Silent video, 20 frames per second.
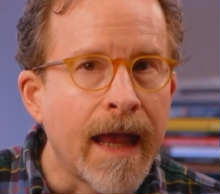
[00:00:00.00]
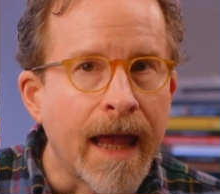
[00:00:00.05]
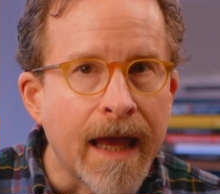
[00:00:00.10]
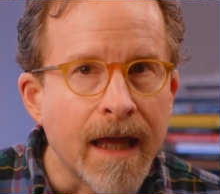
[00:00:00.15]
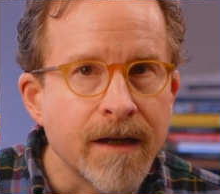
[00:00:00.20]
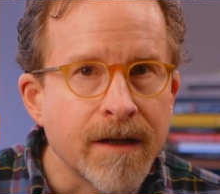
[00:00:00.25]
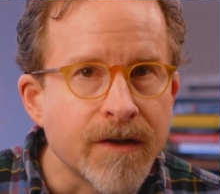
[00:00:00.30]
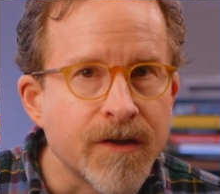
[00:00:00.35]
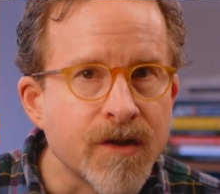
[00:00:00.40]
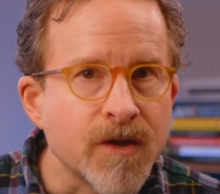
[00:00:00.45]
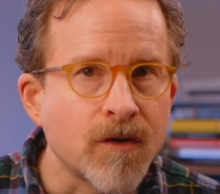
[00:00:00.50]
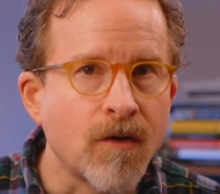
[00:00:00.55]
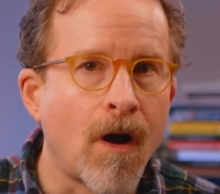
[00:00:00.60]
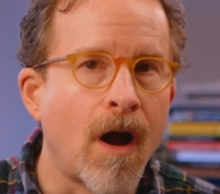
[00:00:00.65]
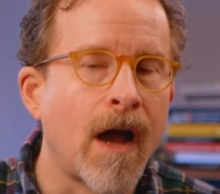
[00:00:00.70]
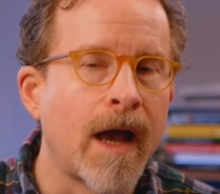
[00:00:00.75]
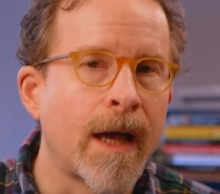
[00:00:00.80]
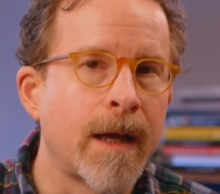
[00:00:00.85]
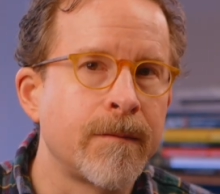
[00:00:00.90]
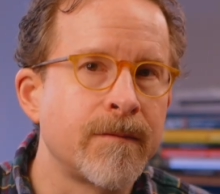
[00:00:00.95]
and
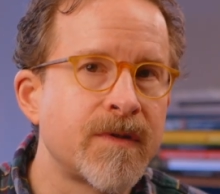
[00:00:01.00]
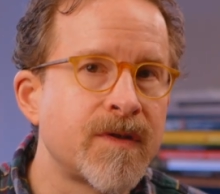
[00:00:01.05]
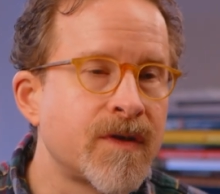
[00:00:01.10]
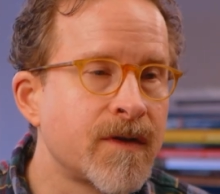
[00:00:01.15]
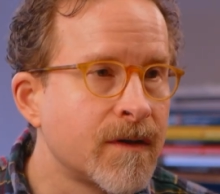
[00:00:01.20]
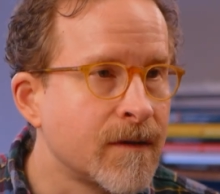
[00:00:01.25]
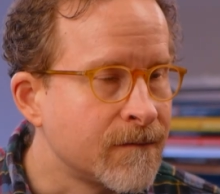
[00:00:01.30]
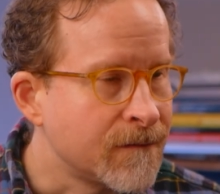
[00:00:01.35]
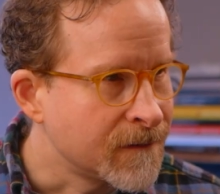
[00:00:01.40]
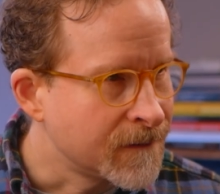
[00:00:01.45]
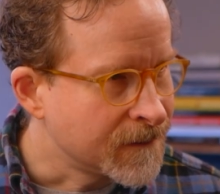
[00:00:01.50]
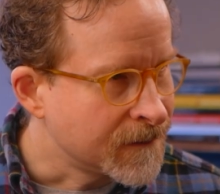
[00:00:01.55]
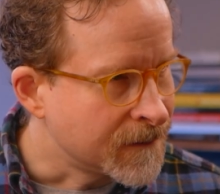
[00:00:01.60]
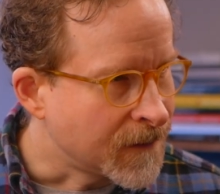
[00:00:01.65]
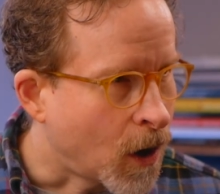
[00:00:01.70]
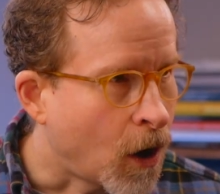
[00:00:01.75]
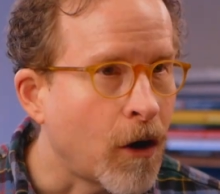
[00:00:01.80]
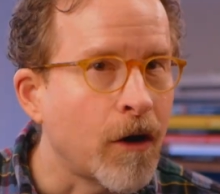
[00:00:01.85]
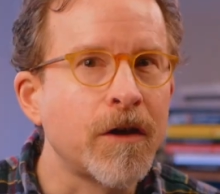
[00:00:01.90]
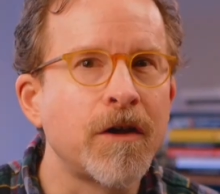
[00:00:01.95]
describes,
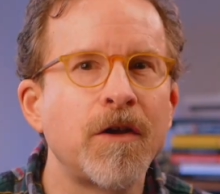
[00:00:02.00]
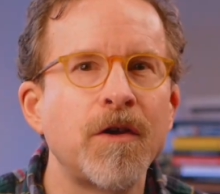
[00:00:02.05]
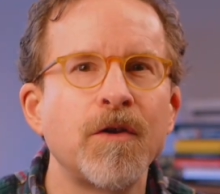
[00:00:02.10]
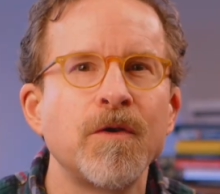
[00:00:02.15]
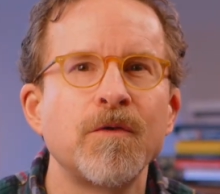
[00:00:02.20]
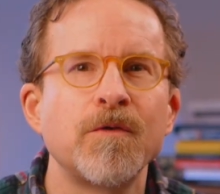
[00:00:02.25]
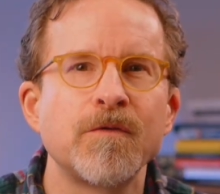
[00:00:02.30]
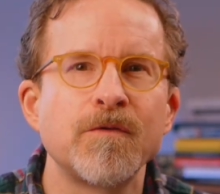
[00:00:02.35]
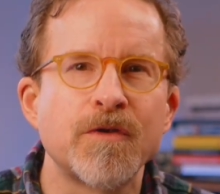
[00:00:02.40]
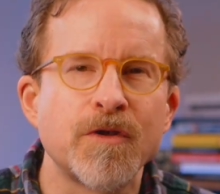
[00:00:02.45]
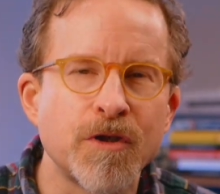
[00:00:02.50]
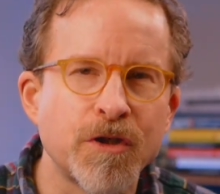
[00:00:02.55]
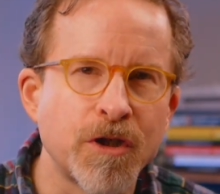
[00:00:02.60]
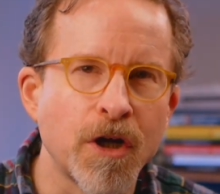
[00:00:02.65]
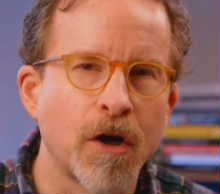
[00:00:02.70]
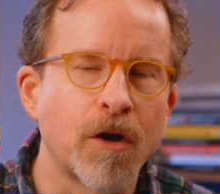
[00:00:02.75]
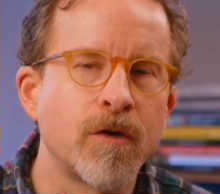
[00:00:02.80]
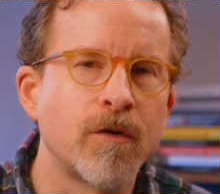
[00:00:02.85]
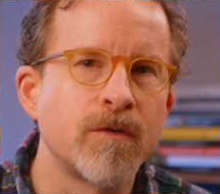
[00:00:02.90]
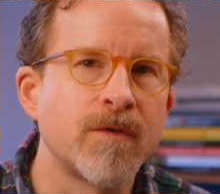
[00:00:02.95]
argues,
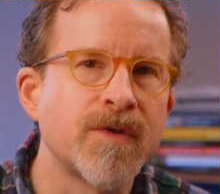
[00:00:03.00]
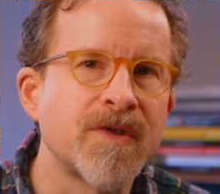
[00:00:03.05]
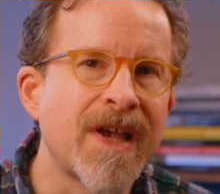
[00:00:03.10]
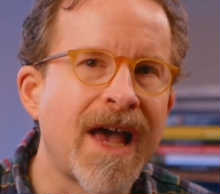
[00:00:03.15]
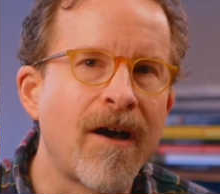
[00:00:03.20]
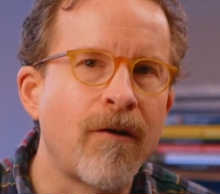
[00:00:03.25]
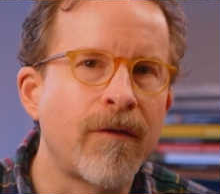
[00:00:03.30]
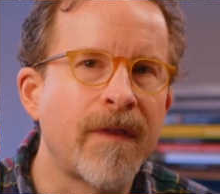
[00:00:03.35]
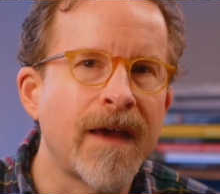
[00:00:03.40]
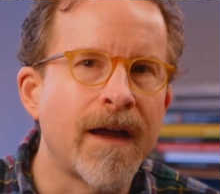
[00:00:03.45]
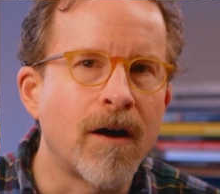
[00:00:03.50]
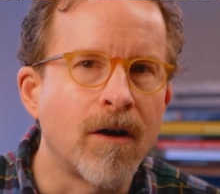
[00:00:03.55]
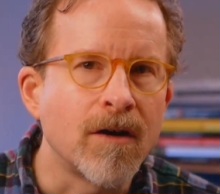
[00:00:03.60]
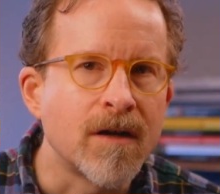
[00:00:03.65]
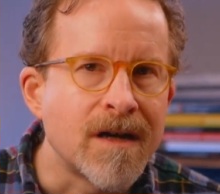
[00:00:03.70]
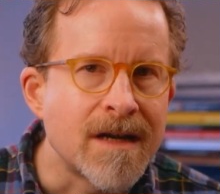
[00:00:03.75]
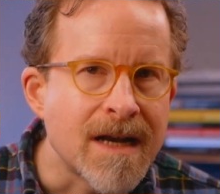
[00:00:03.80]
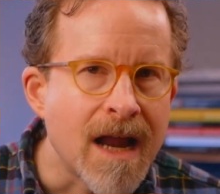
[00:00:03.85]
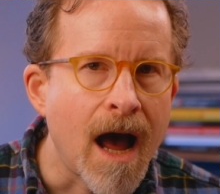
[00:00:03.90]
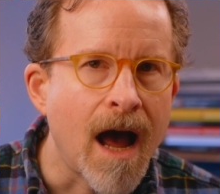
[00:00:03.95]
shows how they are
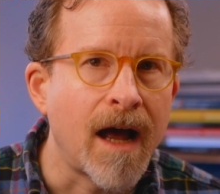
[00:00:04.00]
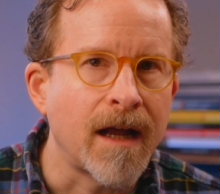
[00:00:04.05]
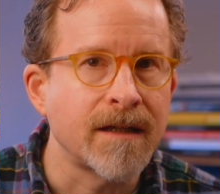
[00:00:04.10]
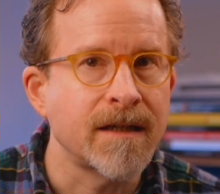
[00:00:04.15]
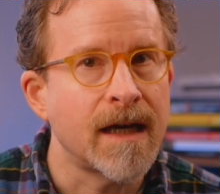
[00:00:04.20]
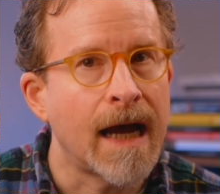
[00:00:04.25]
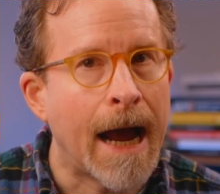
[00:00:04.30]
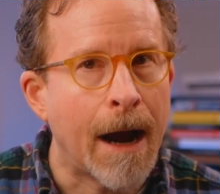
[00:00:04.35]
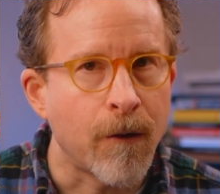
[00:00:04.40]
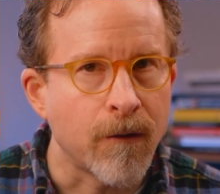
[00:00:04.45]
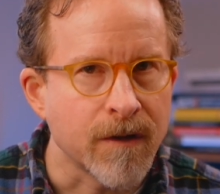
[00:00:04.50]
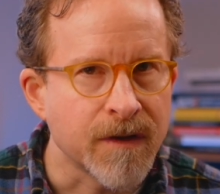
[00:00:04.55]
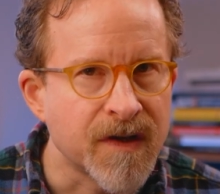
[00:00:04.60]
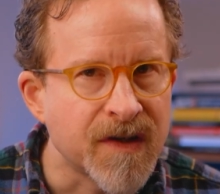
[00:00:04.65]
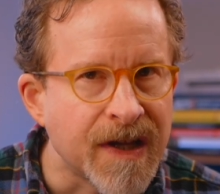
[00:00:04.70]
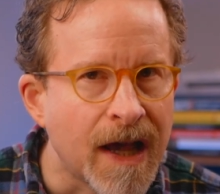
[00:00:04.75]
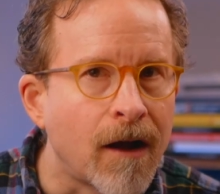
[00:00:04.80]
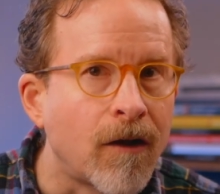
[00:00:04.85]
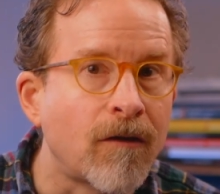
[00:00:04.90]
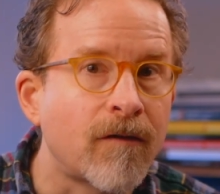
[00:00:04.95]
not
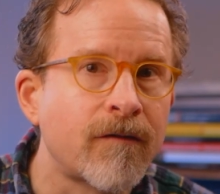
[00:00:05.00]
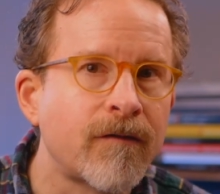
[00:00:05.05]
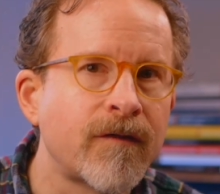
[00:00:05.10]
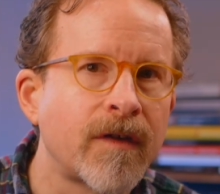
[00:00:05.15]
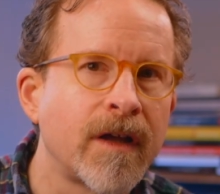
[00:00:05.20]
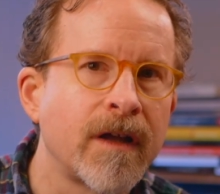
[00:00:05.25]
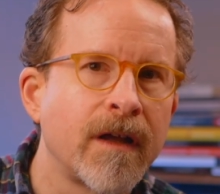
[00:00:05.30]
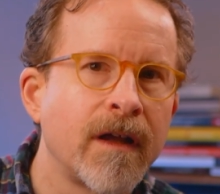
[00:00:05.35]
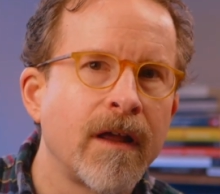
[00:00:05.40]
ourself.